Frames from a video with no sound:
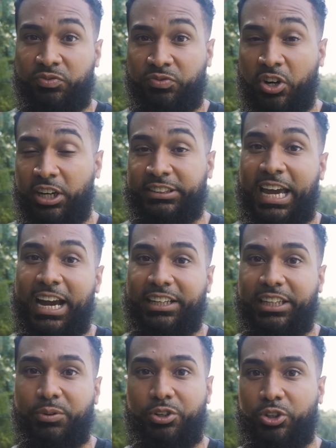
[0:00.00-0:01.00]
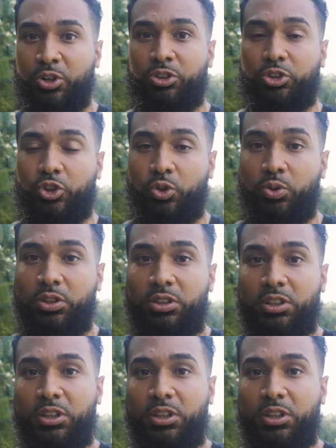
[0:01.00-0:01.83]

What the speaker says: far as acne when you're going to school.